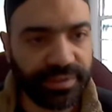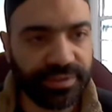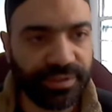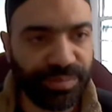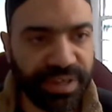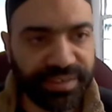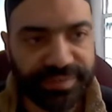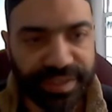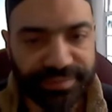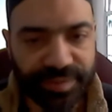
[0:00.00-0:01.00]
you're
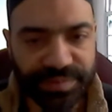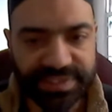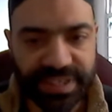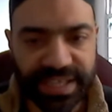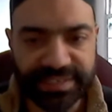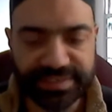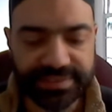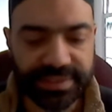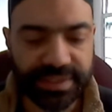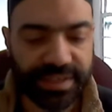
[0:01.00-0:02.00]
benefiting from this class,
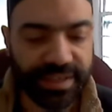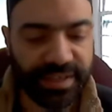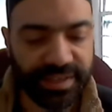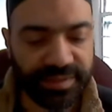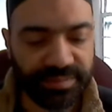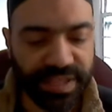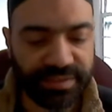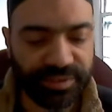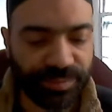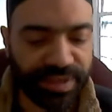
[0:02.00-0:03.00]

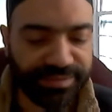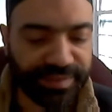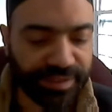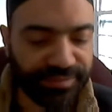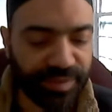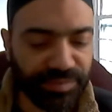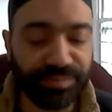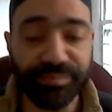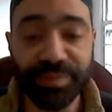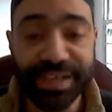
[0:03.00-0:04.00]
and you're benefiting
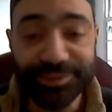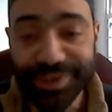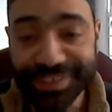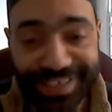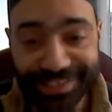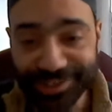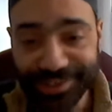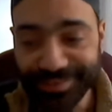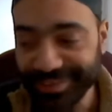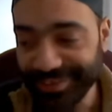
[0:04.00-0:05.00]
from my translation
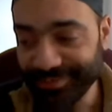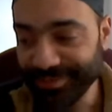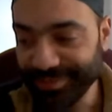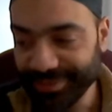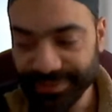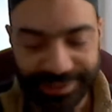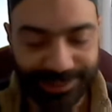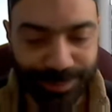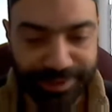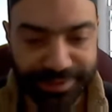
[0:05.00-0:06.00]
of this
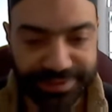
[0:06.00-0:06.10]
work.